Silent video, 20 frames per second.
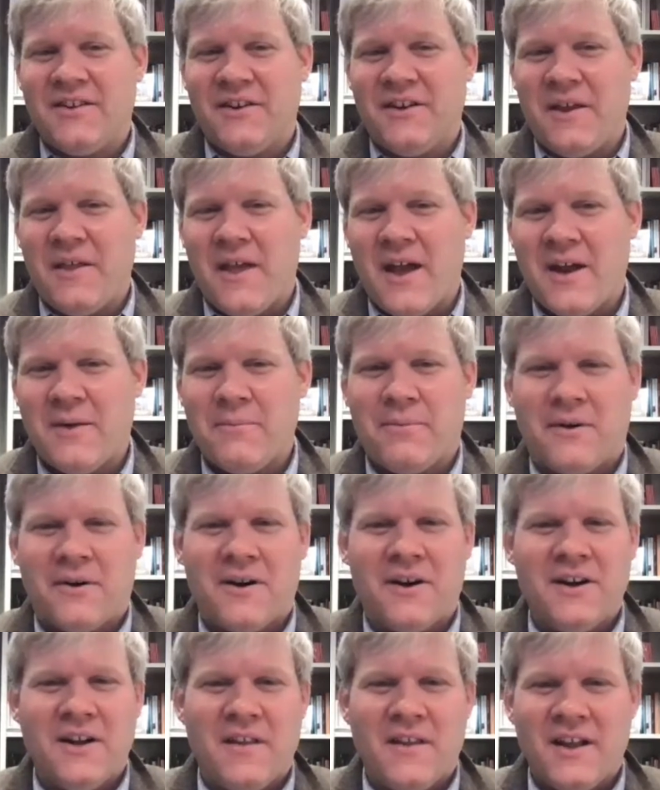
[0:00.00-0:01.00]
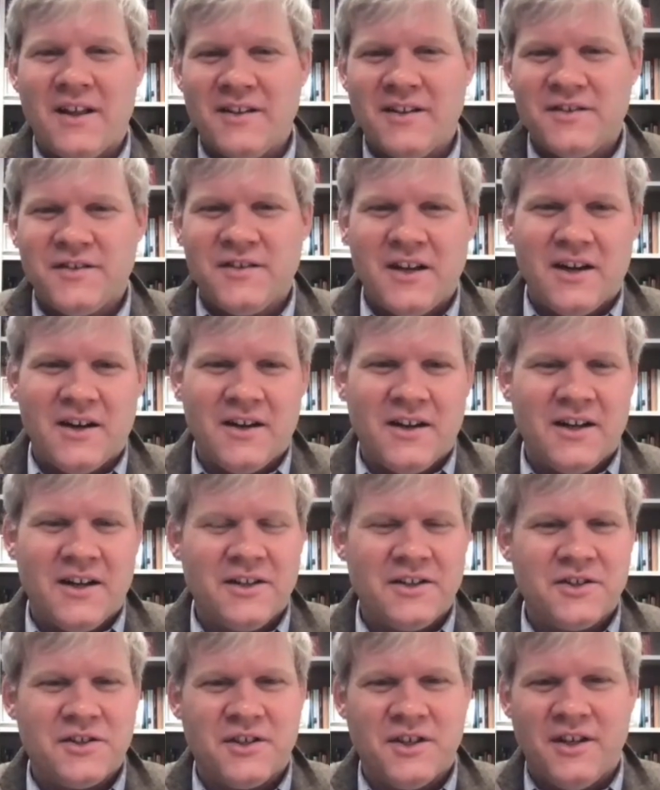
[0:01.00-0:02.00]
you that part, and then Sarah,
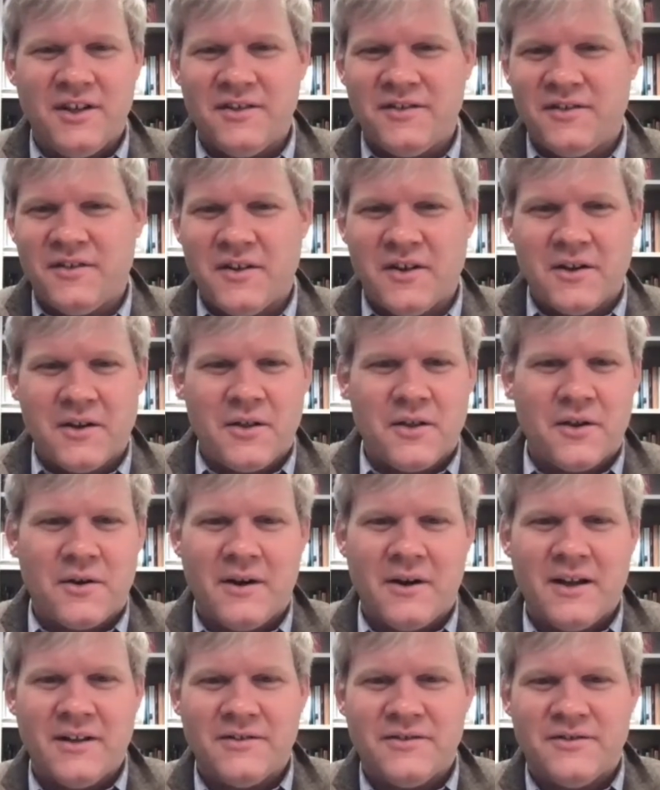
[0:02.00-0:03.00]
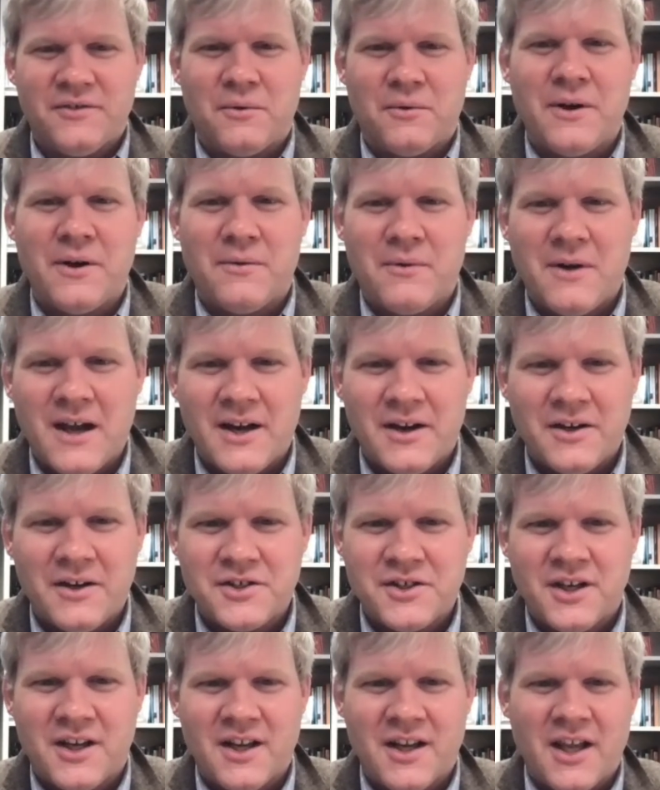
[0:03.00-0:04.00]
she's the, the great story writer, and
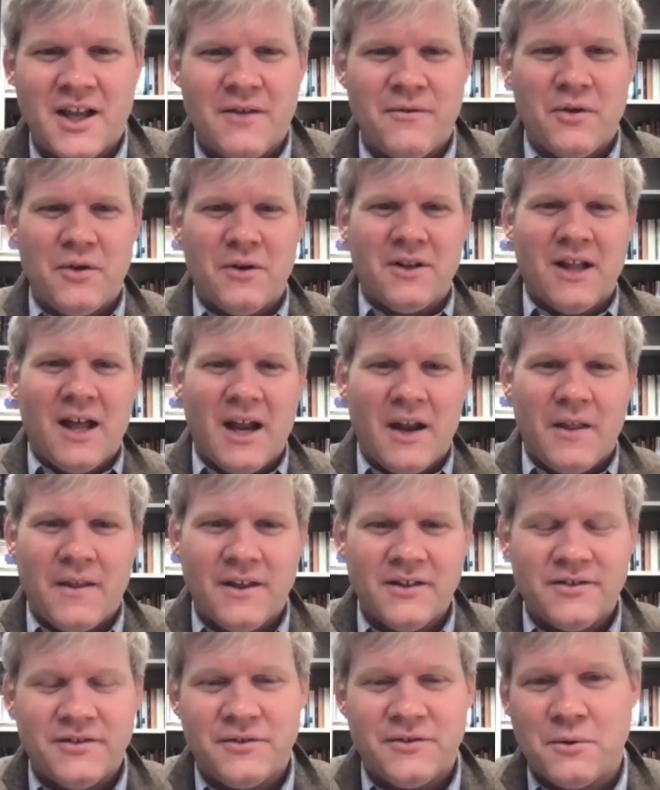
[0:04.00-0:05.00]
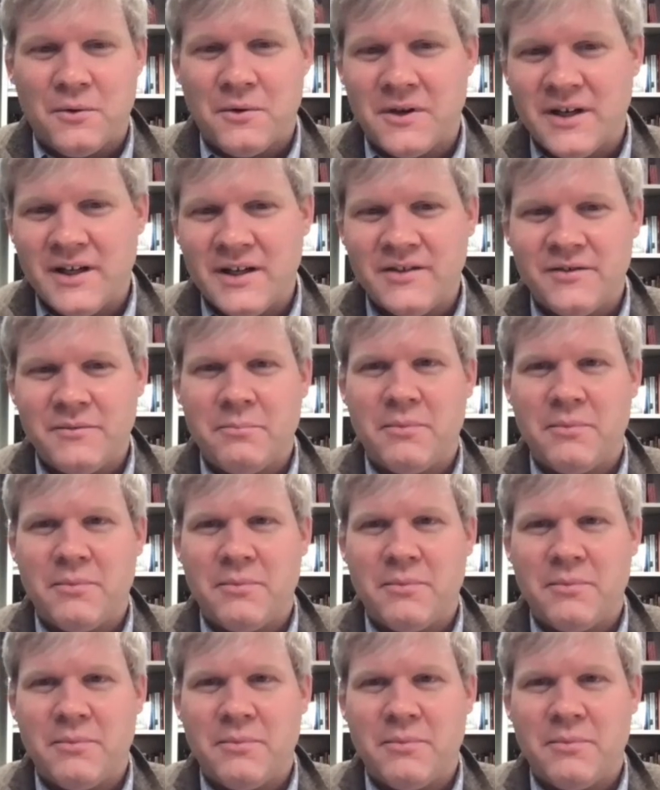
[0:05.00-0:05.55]
she can give you a lot of these stories.